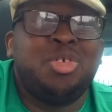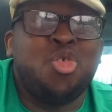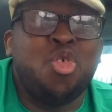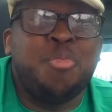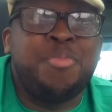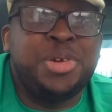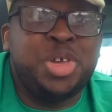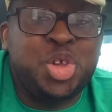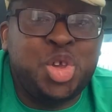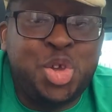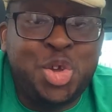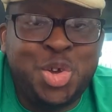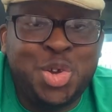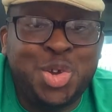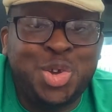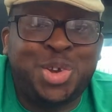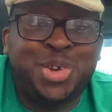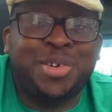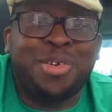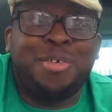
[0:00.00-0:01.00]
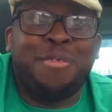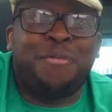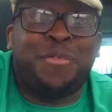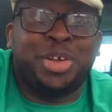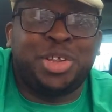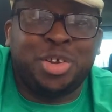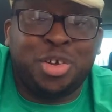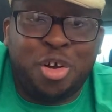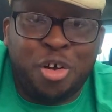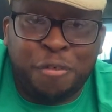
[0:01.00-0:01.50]
will be huge
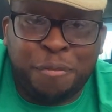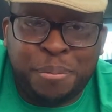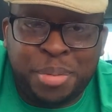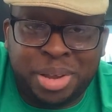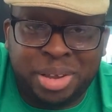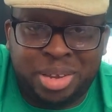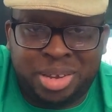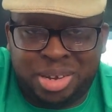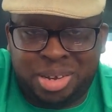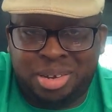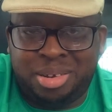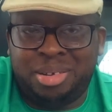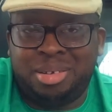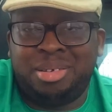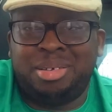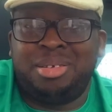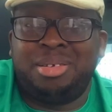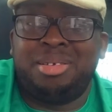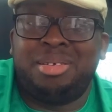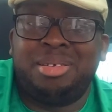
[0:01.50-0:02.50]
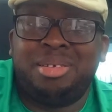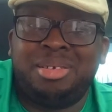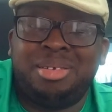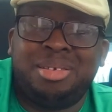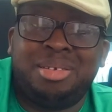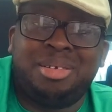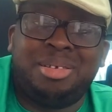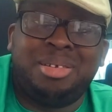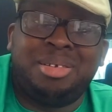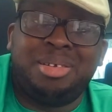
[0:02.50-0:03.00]
for the government
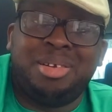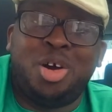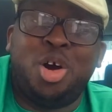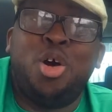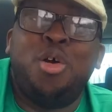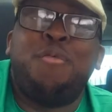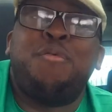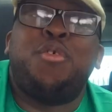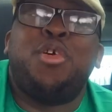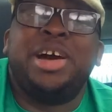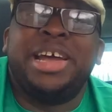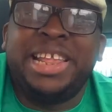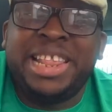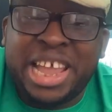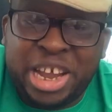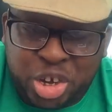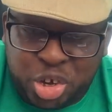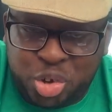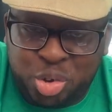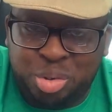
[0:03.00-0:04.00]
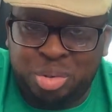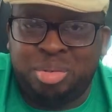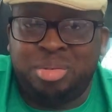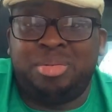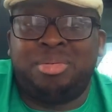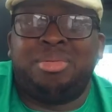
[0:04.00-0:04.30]
or for election.